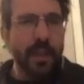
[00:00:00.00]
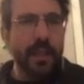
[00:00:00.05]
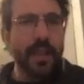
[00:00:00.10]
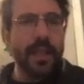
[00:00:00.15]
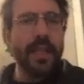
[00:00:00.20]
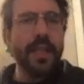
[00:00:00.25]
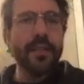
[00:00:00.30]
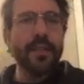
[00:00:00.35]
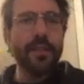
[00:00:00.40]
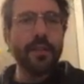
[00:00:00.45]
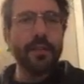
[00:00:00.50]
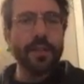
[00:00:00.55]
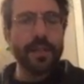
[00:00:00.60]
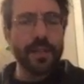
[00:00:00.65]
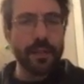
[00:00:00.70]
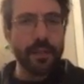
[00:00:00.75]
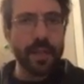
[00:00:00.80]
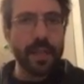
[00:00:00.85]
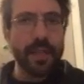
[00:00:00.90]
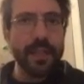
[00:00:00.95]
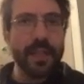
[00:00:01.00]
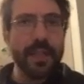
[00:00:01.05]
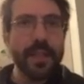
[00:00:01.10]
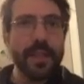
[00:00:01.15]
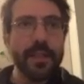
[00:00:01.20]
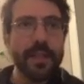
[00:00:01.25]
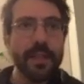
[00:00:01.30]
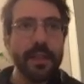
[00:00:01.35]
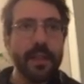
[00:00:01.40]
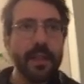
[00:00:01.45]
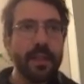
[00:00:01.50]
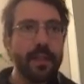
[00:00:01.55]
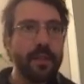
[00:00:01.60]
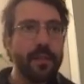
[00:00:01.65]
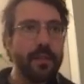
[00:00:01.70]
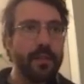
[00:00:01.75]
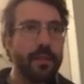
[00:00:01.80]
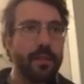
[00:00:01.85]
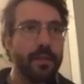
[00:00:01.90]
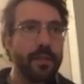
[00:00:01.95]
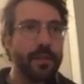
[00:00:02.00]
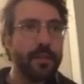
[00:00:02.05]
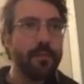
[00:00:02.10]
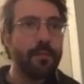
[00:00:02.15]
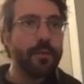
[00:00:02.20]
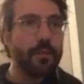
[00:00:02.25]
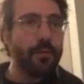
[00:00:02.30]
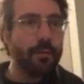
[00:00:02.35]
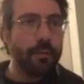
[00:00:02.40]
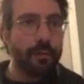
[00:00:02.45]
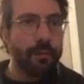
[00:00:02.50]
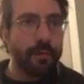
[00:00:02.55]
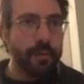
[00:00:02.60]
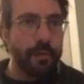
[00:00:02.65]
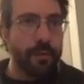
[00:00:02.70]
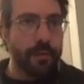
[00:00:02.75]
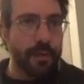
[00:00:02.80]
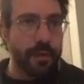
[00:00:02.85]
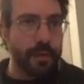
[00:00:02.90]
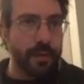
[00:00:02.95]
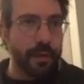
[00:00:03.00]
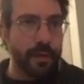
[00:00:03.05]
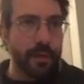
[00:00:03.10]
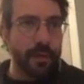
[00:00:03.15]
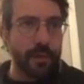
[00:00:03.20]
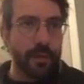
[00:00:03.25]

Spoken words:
Later in the 90s, some strong floods